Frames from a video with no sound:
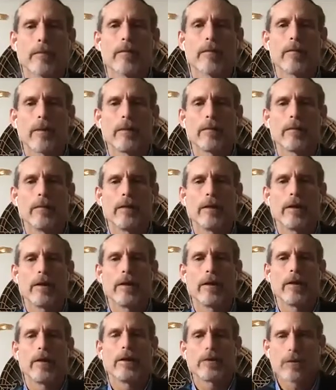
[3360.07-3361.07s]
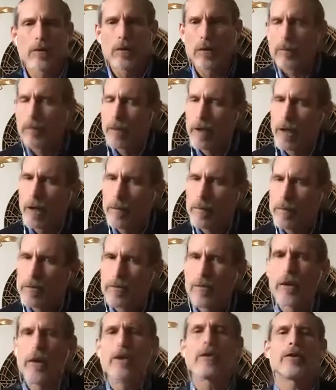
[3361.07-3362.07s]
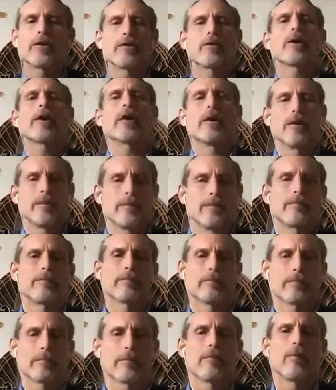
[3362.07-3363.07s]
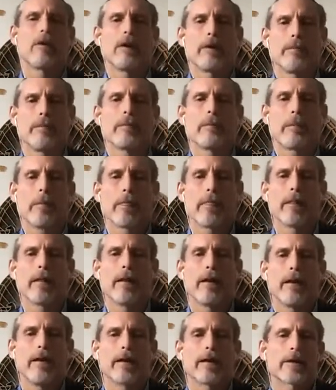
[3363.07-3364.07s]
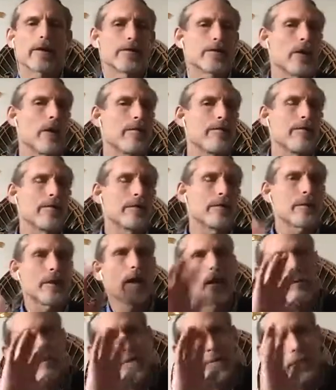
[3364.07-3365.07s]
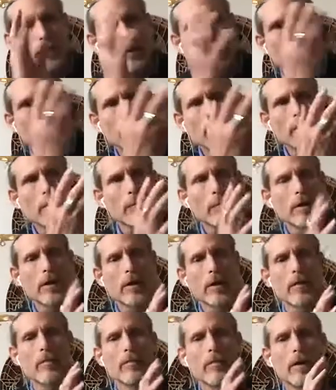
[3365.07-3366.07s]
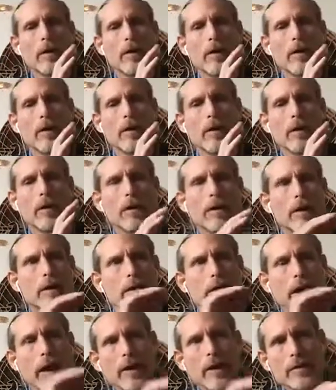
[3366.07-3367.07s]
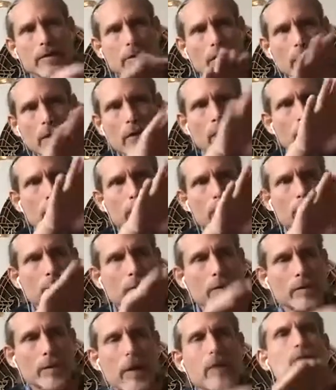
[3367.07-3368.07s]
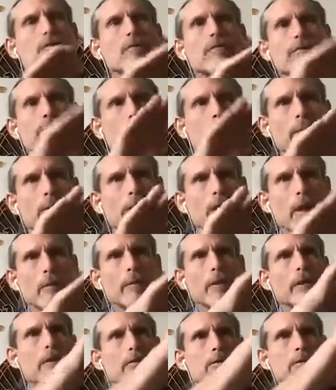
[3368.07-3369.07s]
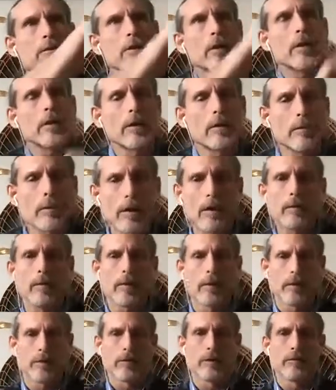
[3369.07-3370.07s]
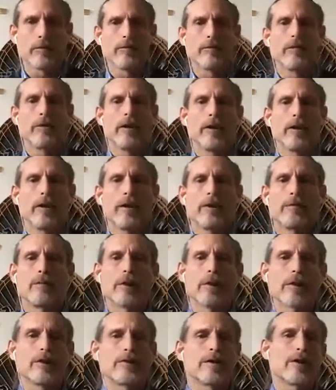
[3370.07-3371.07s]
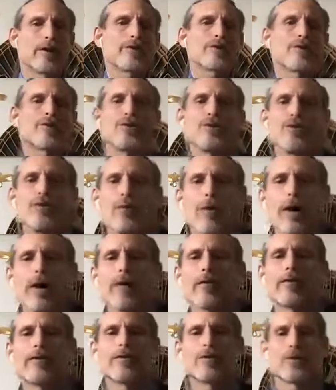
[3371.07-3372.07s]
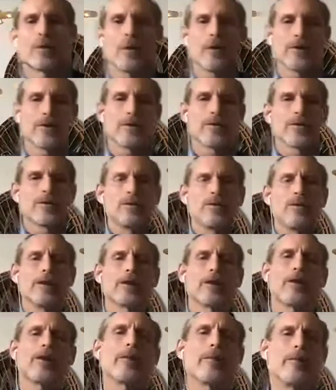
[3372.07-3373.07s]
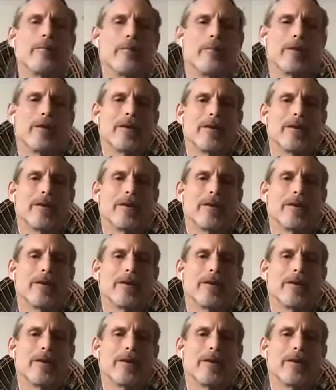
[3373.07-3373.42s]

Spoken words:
Right? So it becomes very tricky, right? Because oftentimes then we become kind of, there's a potential for becoming subtly manipulative because that's what you want this person to become